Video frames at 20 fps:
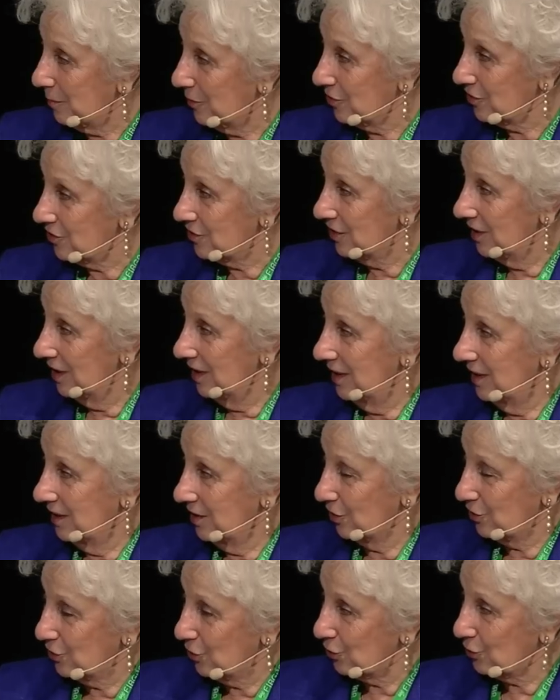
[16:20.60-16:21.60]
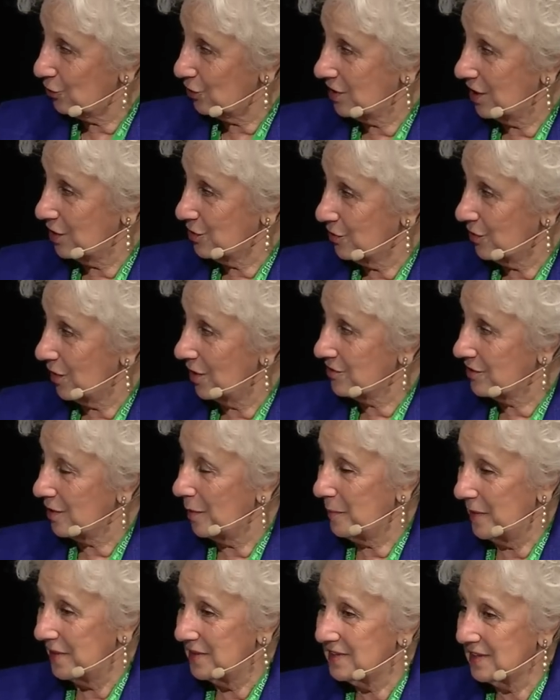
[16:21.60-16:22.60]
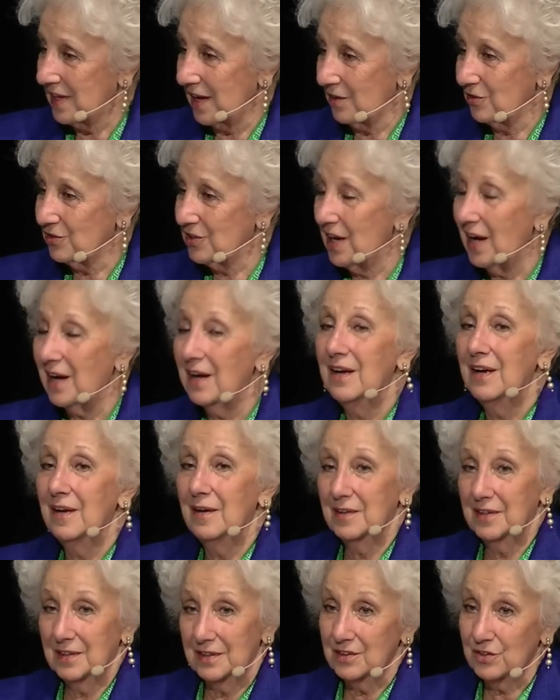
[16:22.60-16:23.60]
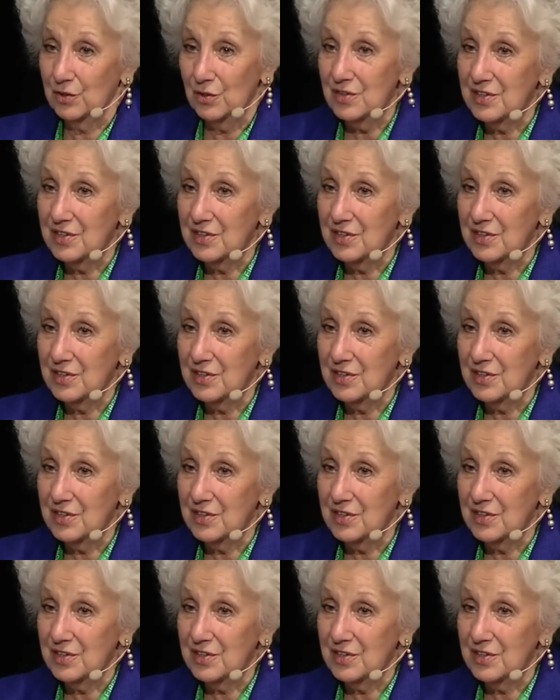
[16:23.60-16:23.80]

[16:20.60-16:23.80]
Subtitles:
see how we could help them